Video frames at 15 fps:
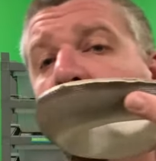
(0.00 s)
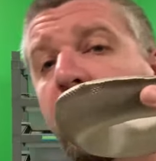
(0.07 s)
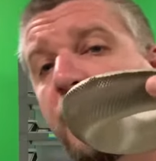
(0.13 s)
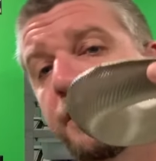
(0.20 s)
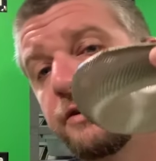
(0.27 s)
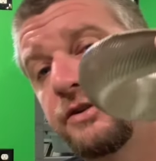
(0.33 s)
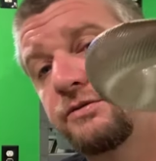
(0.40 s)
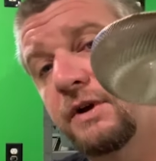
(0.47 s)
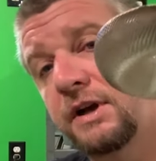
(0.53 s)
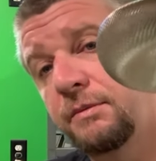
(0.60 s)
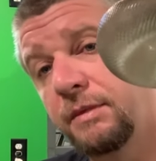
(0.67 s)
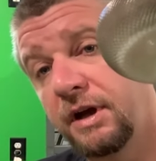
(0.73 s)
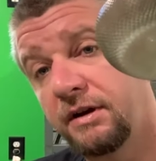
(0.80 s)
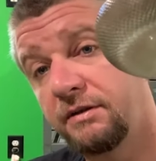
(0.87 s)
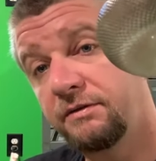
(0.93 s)
I just
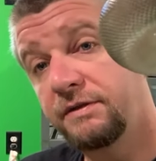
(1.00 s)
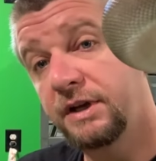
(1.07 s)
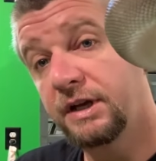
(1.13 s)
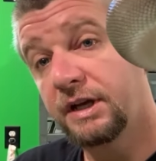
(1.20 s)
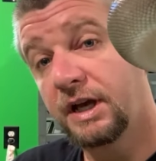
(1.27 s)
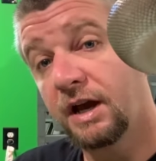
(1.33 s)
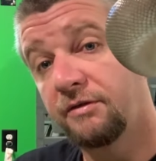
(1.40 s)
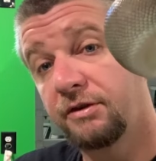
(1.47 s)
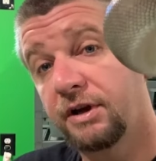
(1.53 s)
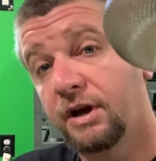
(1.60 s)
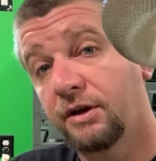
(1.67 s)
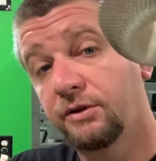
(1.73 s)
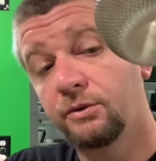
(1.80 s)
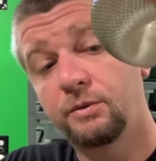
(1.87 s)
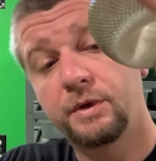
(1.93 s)
recommend feeding every
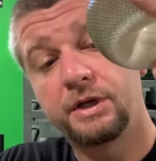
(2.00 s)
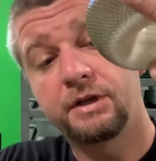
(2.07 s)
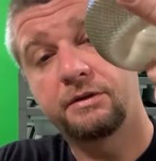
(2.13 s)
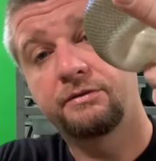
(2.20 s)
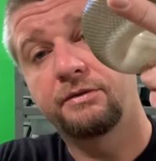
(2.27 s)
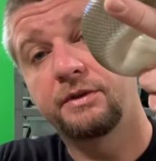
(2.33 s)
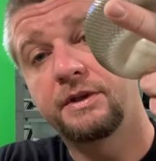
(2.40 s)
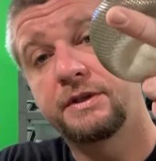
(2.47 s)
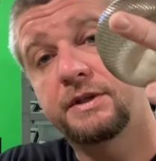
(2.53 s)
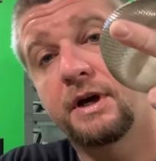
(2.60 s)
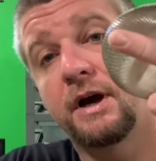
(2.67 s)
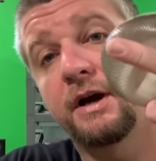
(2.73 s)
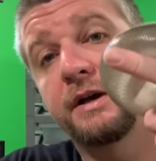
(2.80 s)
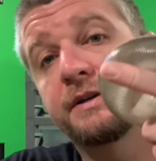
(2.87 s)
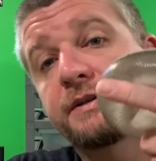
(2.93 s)
other week for these
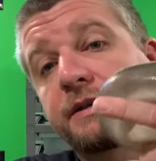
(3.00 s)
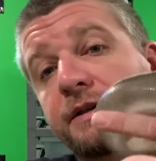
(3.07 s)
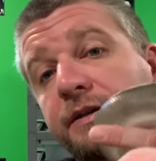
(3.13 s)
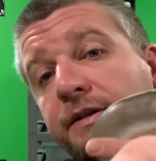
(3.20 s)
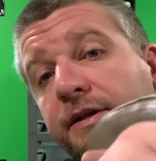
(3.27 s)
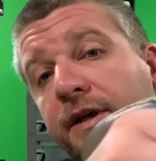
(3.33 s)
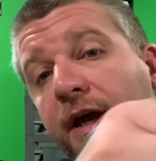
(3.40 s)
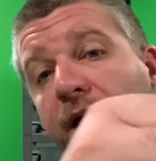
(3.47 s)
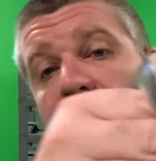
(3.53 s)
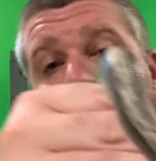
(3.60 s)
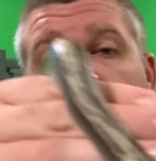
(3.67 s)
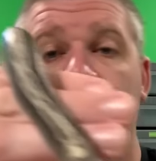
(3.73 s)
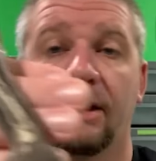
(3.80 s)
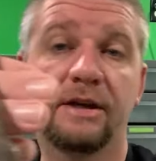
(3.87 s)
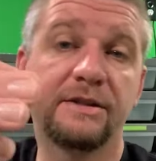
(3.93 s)
guys.
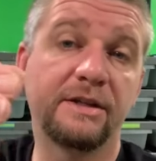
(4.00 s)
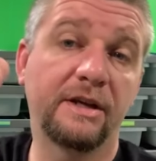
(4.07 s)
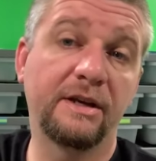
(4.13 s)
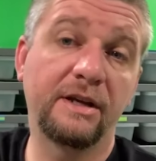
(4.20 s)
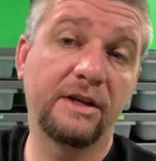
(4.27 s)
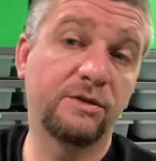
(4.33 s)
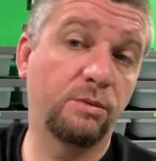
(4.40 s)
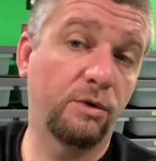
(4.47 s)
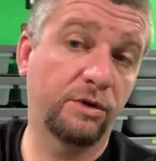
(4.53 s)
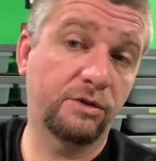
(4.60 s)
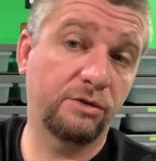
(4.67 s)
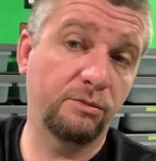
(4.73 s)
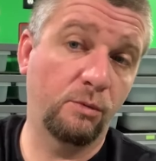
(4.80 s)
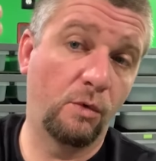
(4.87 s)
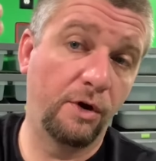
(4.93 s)
And like I said, it's
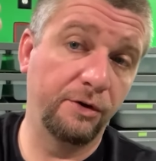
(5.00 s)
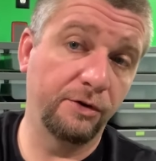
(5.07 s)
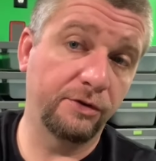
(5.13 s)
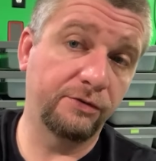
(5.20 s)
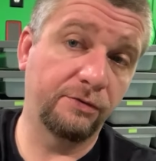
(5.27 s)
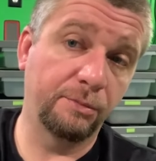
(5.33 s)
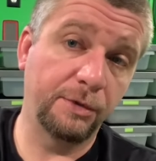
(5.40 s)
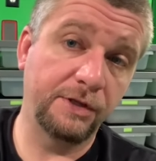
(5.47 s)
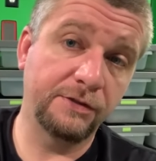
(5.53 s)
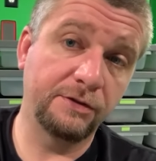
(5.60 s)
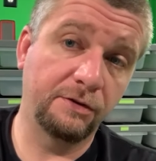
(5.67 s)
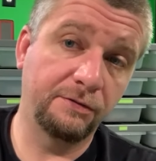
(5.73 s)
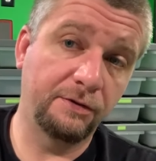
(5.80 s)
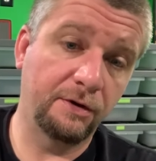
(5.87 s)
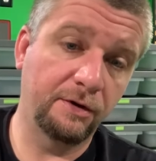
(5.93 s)
worked wonders for me
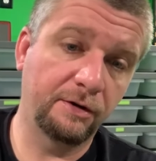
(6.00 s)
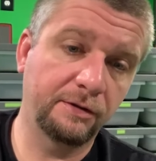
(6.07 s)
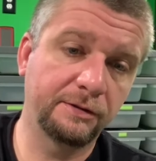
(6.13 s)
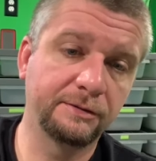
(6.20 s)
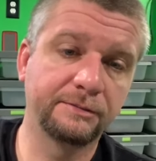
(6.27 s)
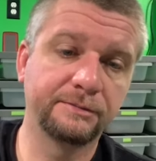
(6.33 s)
so far.